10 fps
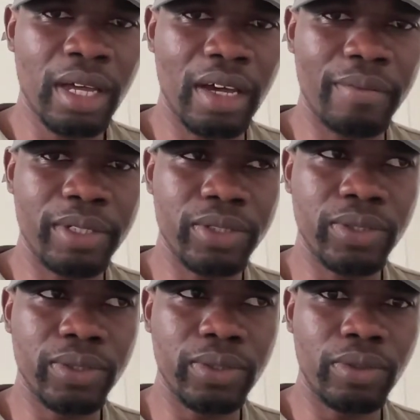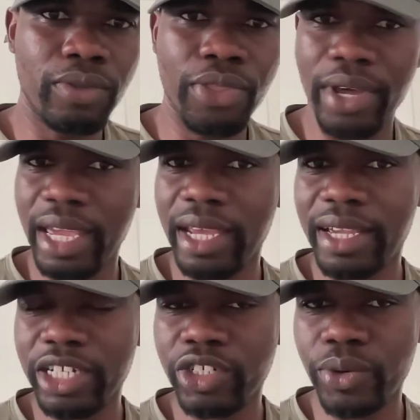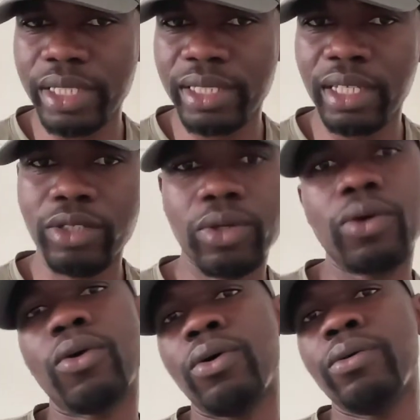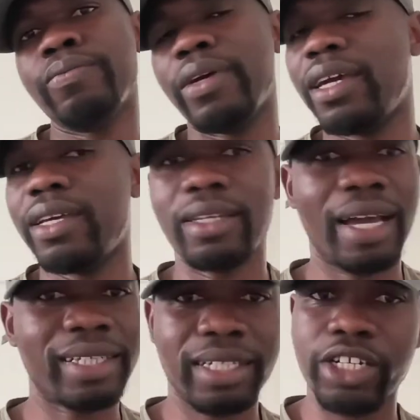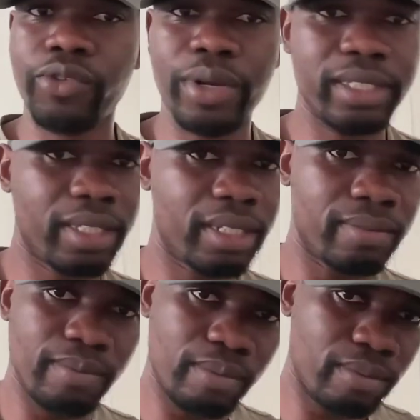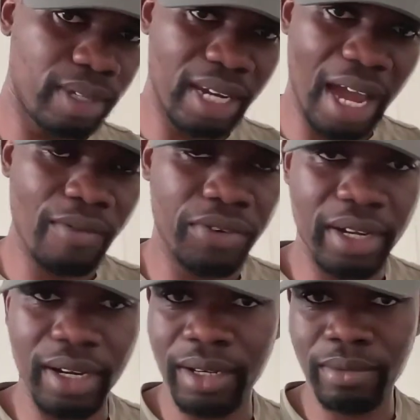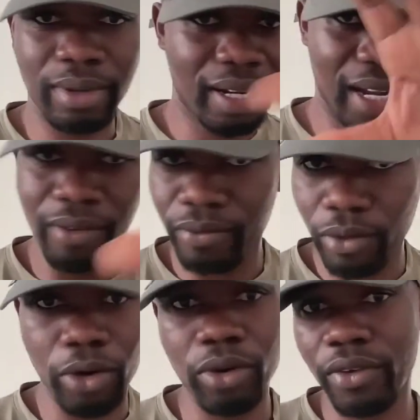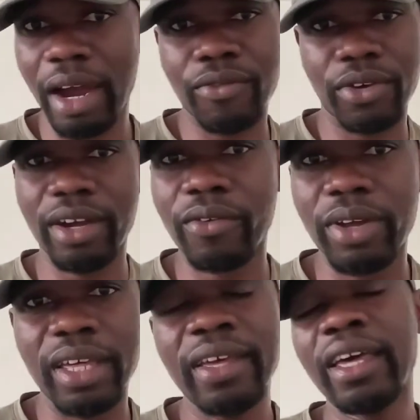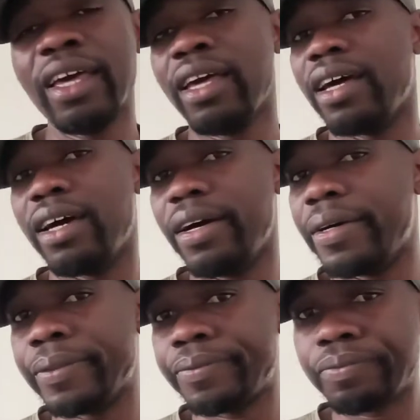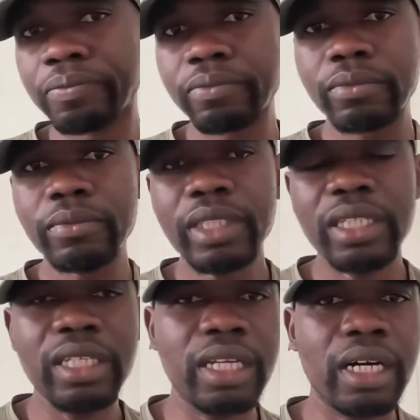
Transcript: been to 38 countries in total, and that's countries in Africa, kind of all over Africa, really. Um, in